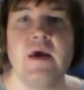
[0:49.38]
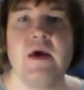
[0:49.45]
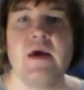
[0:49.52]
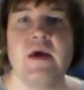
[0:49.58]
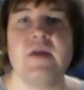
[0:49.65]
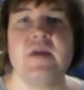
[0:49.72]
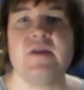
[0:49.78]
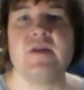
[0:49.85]

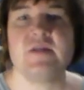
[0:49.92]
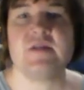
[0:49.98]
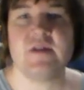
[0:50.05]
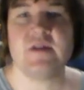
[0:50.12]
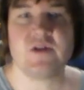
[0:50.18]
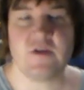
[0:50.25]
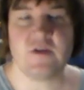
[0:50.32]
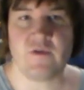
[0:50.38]
In this
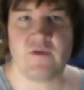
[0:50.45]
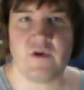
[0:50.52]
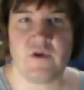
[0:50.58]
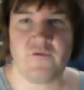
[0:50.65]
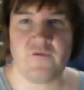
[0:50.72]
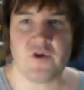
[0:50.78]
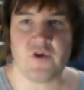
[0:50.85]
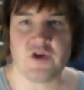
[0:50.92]
edition of The
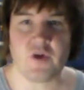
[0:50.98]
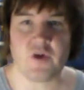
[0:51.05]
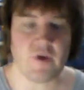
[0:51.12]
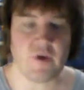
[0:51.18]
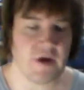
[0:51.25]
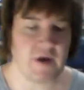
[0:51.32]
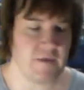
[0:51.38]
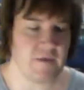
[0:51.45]
Real Footage Show,
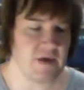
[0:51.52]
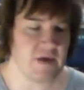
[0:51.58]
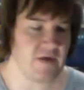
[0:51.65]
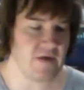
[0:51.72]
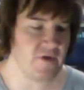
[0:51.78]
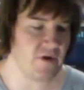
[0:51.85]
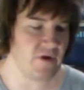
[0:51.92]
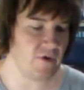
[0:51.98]
we're going to be
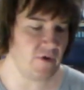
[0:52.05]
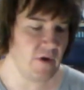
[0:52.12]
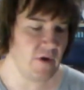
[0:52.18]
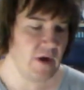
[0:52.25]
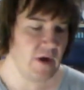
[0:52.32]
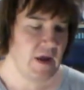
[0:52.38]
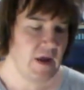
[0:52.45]
giving you